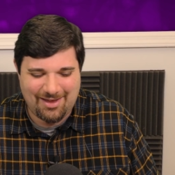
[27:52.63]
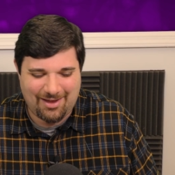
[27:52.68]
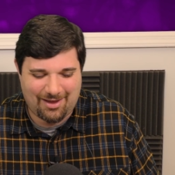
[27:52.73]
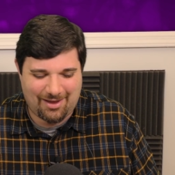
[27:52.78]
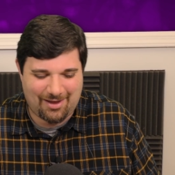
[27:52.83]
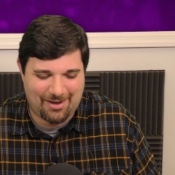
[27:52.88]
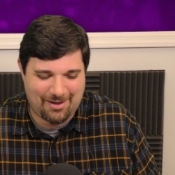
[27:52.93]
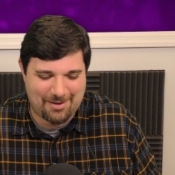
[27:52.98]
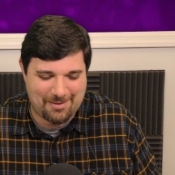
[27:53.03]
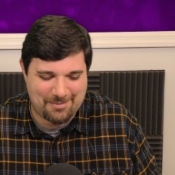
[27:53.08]

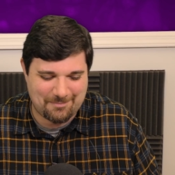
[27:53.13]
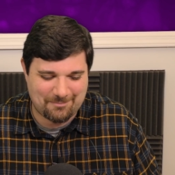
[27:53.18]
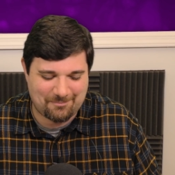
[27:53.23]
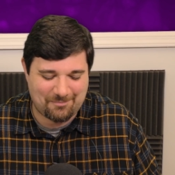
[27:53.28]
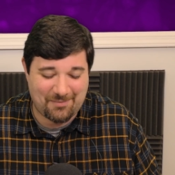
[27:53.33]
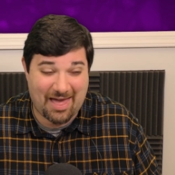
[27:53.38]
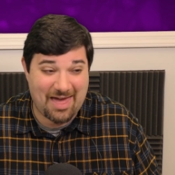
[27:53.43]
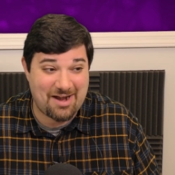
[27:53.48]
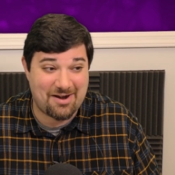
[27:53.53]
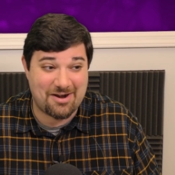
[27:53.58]
I
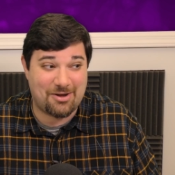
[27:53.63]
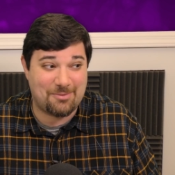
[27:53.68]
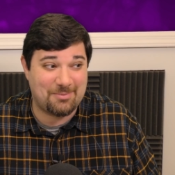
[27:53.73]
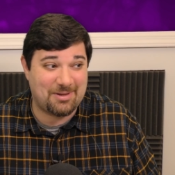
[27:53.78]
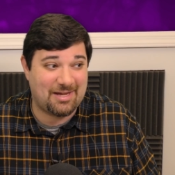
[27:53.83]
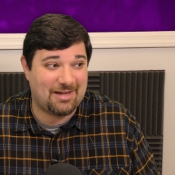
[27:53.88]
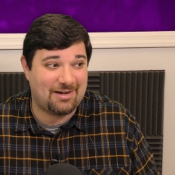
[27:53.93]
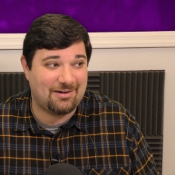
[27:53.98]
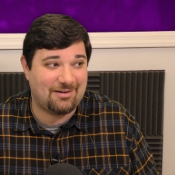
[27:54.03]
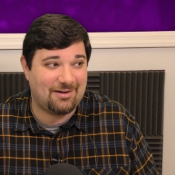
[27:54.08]
don't know,
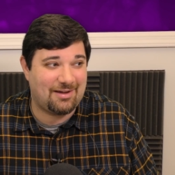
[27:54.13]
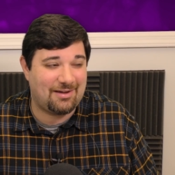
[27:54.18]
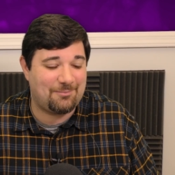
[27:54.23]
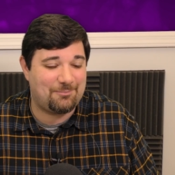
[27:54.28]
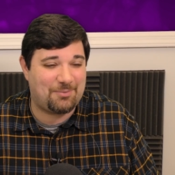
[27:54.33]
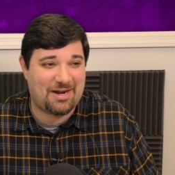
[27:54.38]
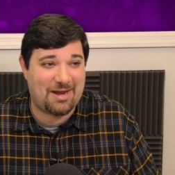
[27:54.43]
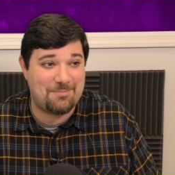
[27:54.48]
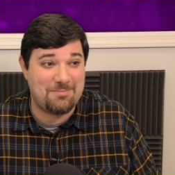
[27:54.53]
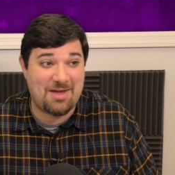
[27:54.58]
man,
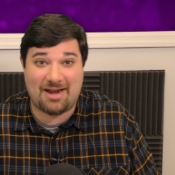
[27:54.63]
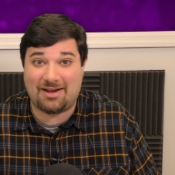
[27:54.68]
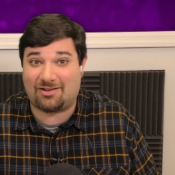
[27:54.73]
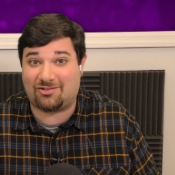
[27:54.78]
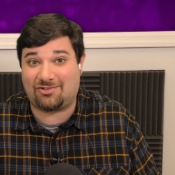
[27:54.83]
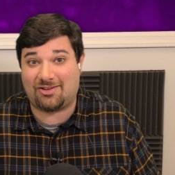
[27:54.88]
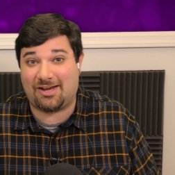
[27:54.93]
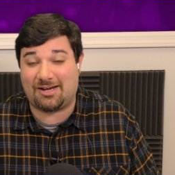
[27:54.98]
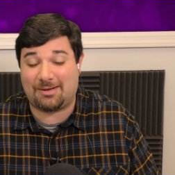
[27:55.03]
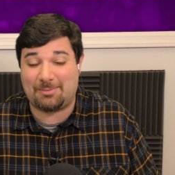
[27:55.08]
but I'm not
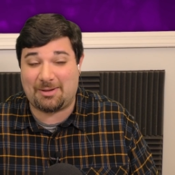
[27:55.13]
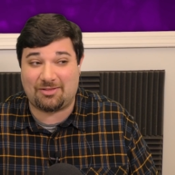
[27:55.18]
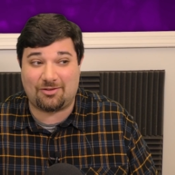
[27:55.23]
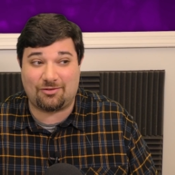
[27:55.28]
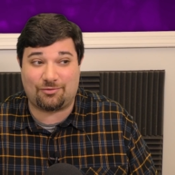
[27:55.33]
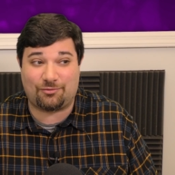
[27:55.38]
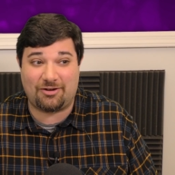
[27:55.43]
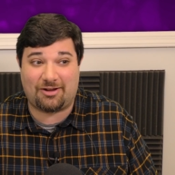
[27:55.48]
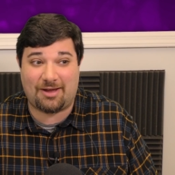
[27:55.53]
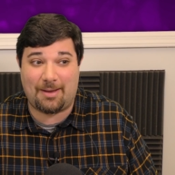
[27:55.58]
excited about
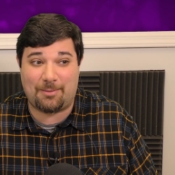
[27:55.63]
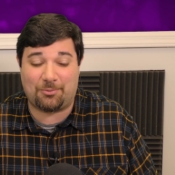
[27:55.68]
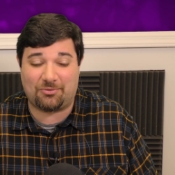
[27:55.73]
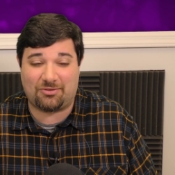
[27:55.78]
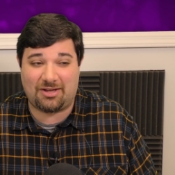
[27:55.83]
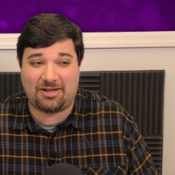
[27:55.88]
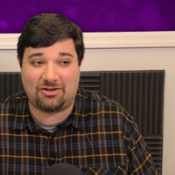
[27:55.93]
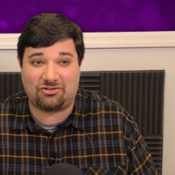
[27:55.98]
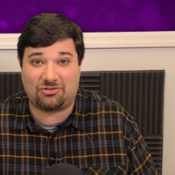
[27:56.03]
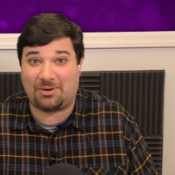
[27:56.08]
this free comic book
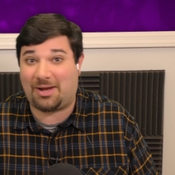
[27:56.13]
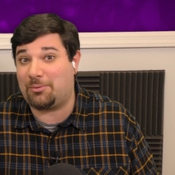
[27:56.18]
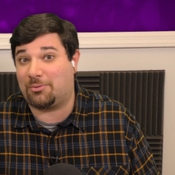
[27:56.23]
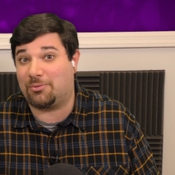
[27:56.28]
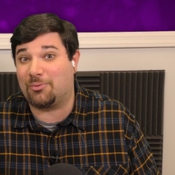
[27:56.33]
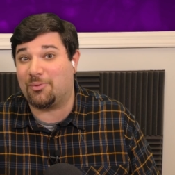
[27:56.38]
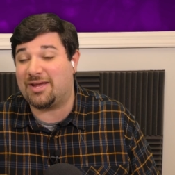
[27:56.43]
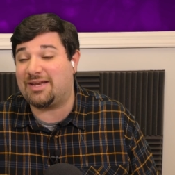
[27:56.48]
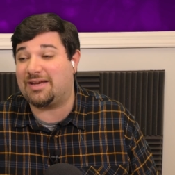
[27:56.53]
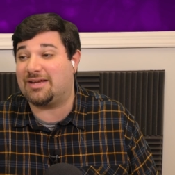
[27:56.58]
day issue. I
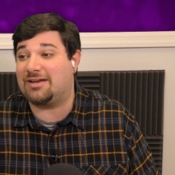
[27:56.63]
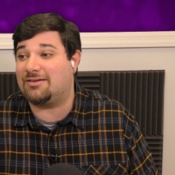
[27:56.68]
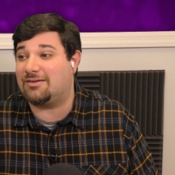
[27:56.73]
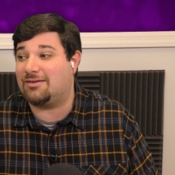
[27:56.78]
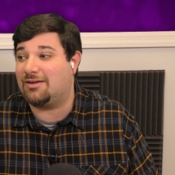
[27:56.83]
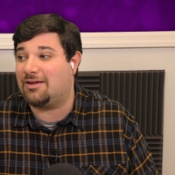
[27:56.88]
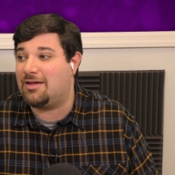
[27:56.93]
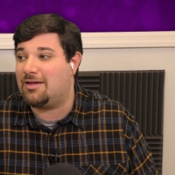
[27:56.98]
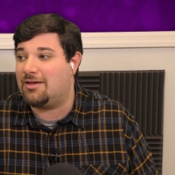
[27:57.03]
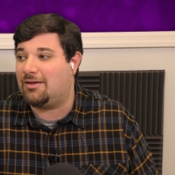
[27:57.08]
will read it,
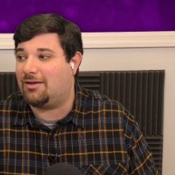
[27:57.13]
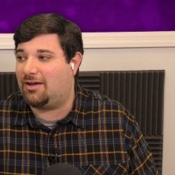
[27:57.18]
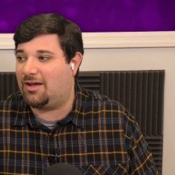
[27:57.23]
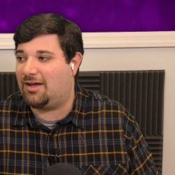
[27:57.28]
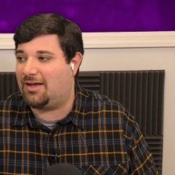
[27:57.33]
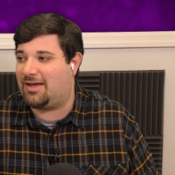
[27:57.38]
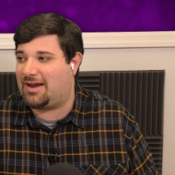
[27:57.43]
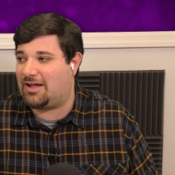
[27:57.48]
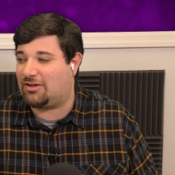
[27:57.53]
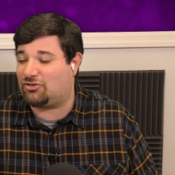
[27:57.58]

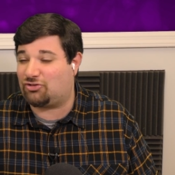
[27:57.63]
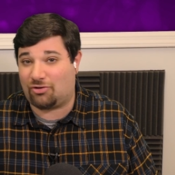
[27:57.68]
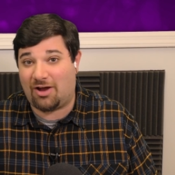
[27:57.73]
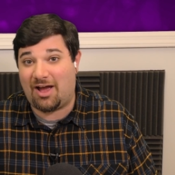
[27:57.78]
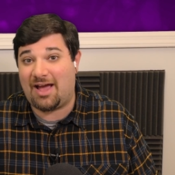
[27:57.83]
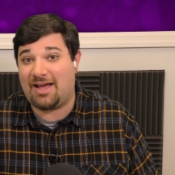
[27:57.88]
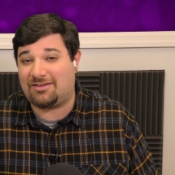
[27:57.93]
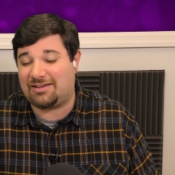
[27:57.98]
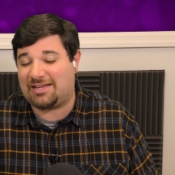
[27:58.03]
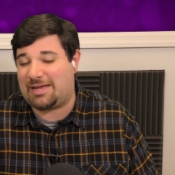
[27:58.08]
and I'll
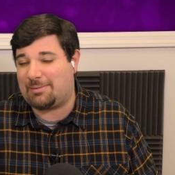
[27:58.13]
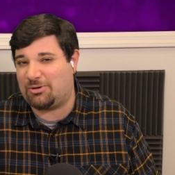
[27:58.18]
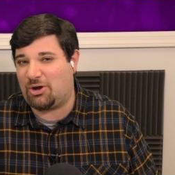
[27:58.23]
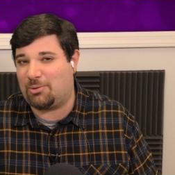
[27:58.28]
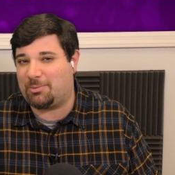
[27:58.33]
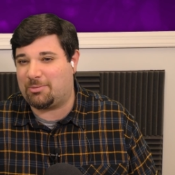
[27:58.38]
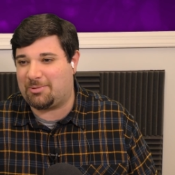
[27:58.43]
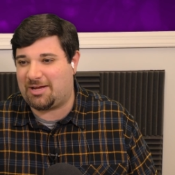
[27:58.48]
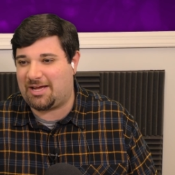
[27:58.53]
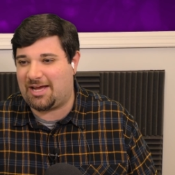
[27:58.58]
try to keep an
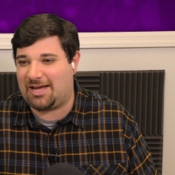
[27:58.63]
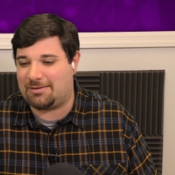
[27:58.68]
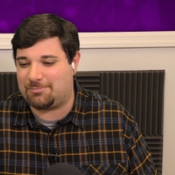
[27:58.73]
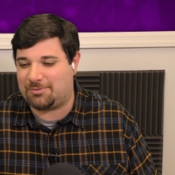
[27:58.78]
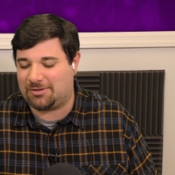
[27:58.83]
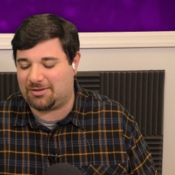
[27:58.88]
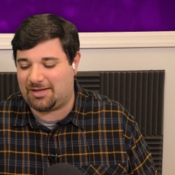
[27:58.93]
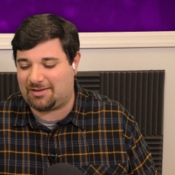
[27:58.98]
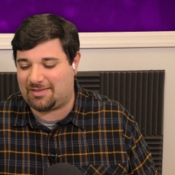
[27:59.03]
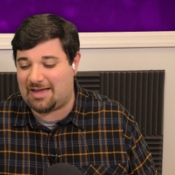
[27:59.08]
open mind,
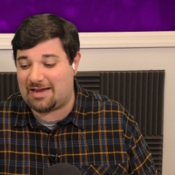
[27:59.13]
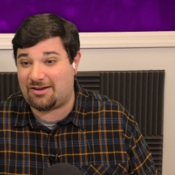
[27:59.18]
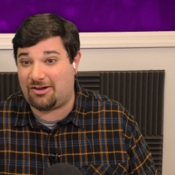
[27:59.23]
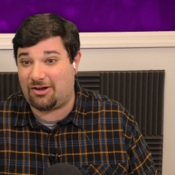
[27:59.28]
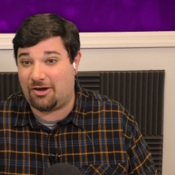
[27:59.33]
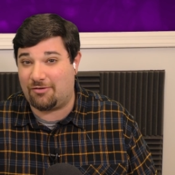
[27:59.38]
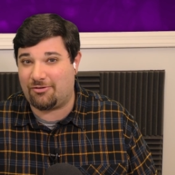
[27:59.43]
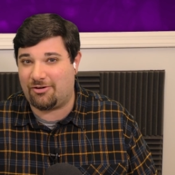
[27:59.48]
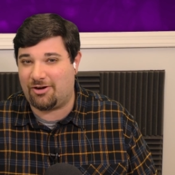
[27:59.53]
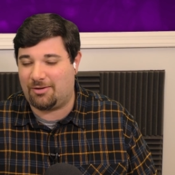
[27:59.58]
but like that
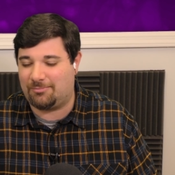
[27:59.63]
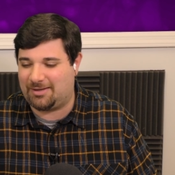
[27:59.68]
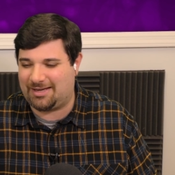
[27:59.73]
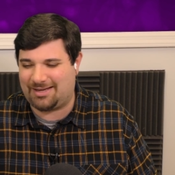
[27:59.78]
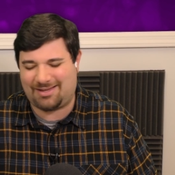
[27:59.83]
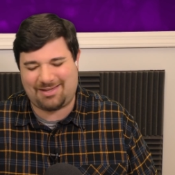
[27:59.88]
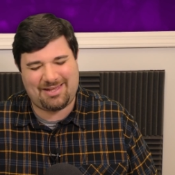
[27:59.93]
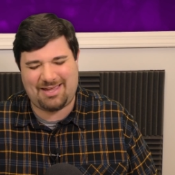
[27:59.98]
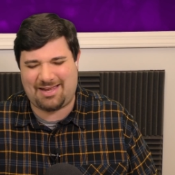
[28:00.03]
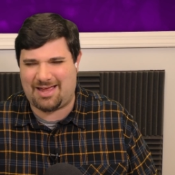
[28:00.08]
cover, I'm
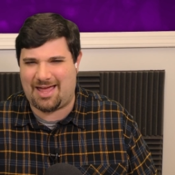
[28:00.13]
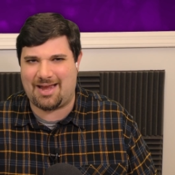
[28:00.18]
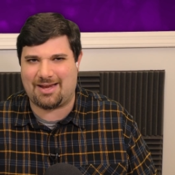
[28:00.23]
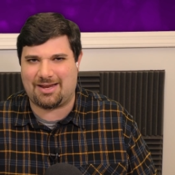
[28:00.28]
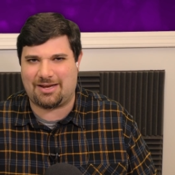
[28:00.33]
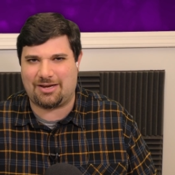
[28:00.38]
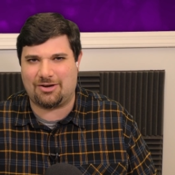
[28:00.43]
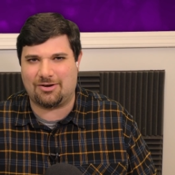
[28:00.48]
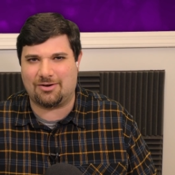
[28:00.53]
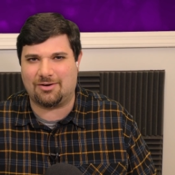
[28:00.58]
like, get out
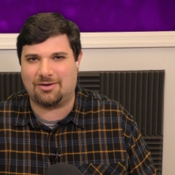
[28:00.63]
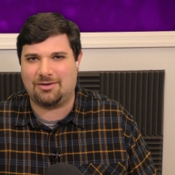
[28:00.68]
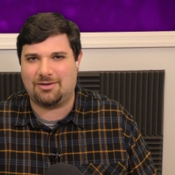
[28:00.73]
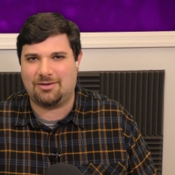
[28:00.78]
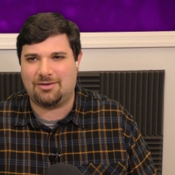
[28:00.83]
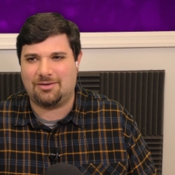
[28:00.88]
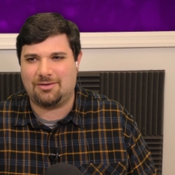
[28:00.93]
of here.